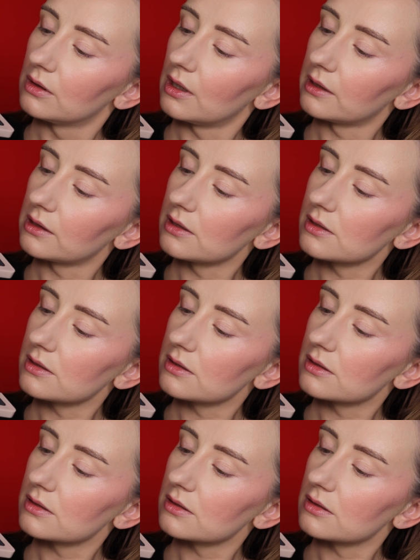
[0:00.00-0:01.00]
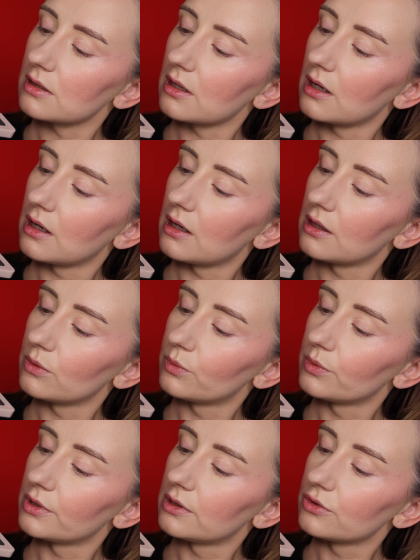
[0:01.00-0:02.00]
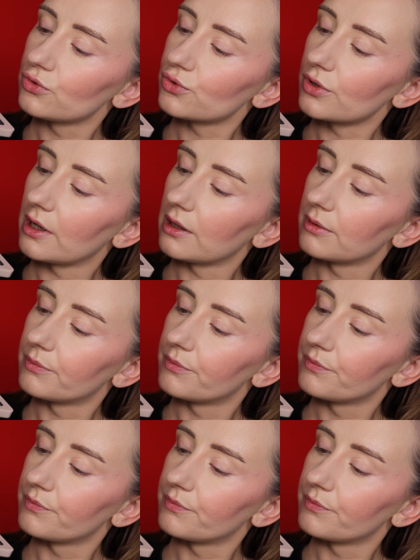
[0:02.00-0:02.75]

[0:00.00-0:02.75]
At least I will try.